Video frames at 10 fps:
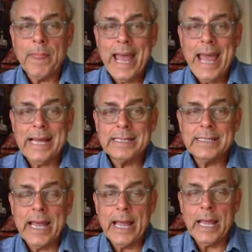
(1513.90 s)

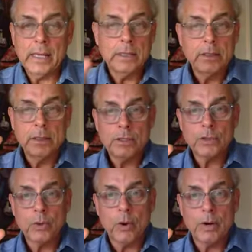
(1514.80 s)
as a
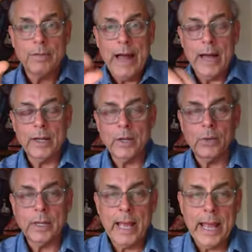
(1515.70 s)
store of
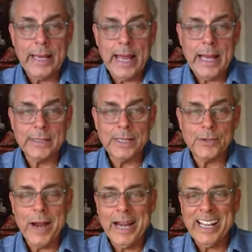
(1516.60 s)
value and as a
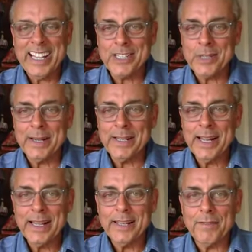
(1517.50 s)
trading instrument
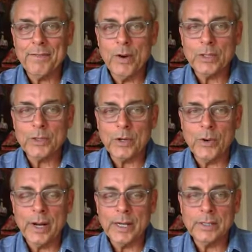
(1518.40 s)
that folks are
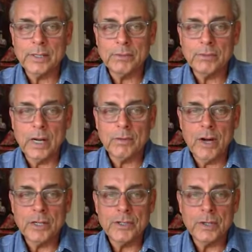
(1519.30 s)
going to
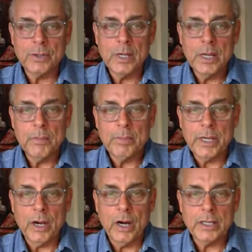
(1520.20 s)
rush to
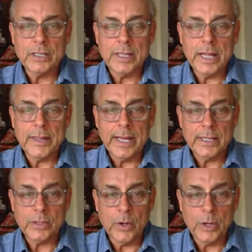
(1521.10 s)
because they think
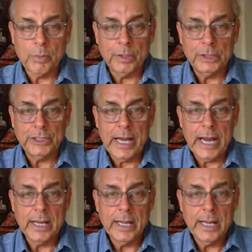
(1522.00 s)
it's going to
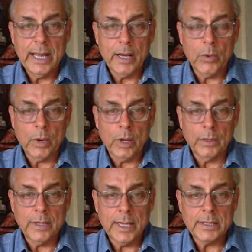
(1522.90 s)
appreciate in a
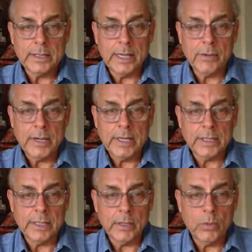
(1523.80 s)
world that's
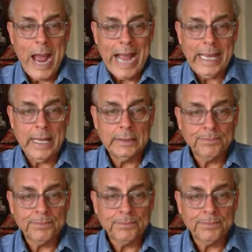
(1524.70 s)
increasingly wacky.